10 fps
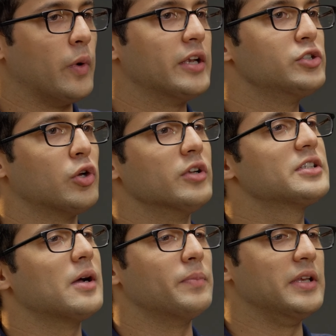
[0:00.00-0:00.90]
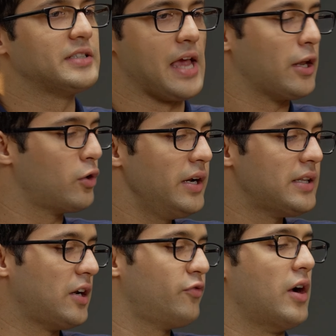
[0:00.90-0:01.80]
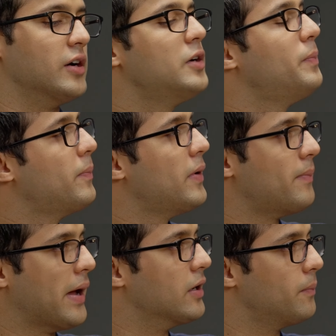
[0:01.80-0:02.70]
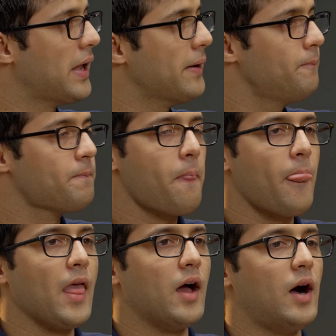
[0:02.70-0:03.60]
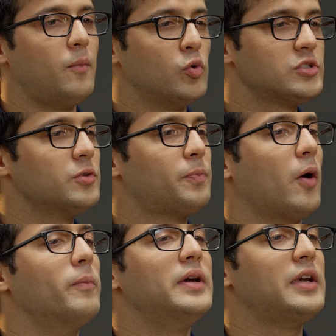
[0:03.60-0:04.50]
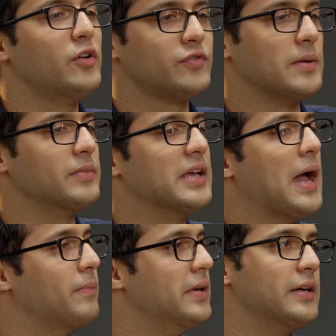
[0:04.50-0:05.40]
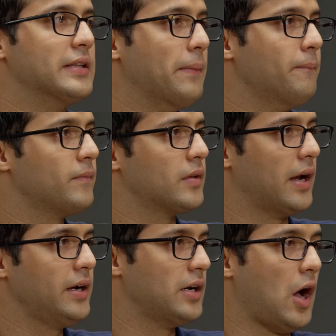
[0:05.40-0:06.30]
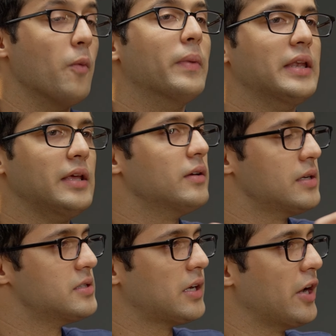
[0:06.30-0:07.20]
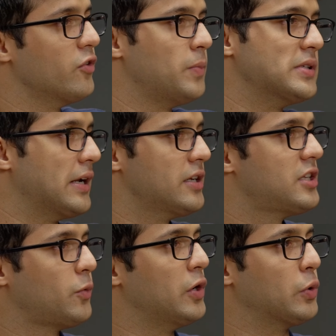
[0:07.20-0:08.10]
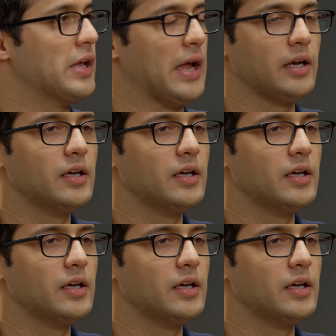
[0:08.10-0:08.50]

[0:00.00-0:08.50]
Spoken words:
Where insurance companies calculate that if 100 people are buying a plan, what's the probability of something happening to them, right? And how many is the kind of percentage that we're looking at.